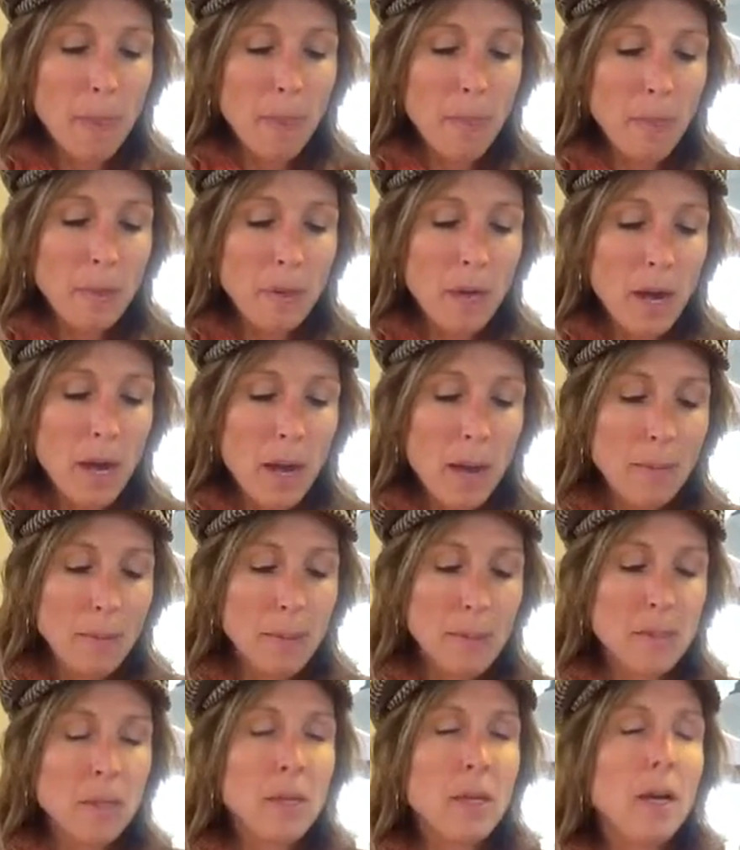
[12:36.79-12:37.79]

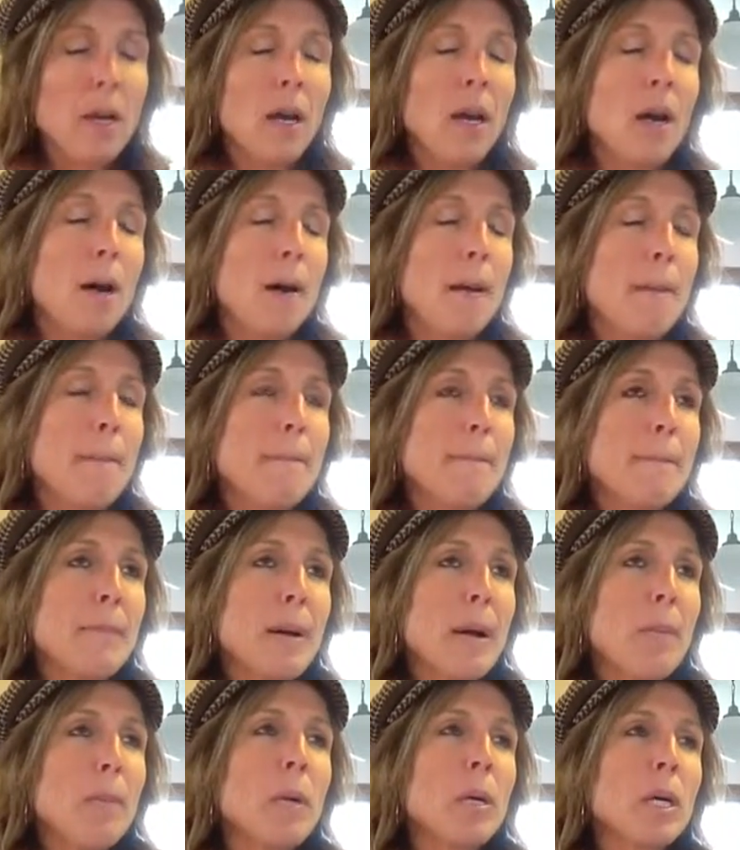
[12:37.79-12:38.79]
perhaps
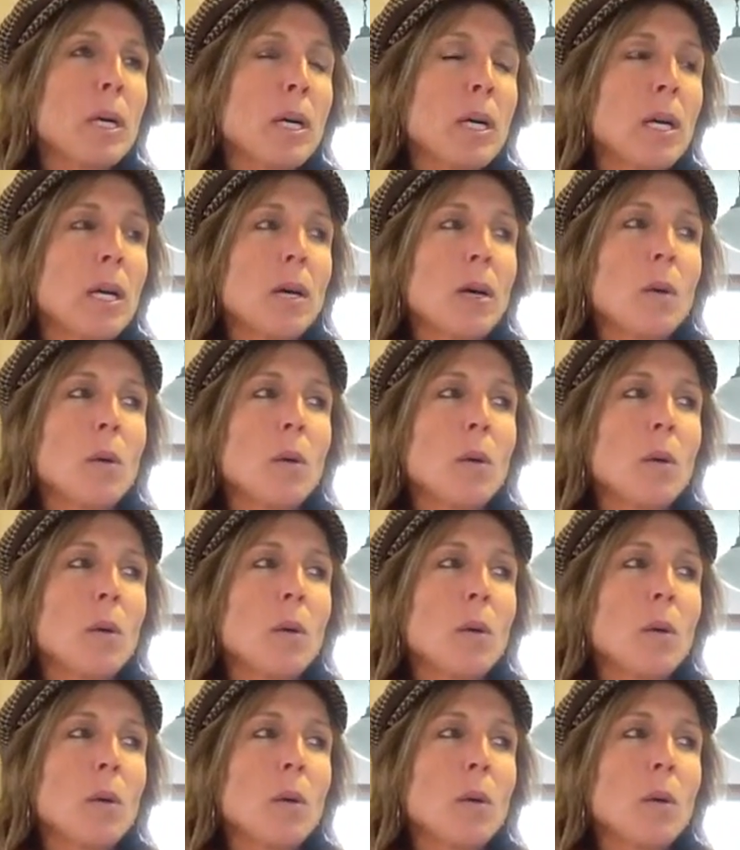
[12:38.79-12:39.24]
a book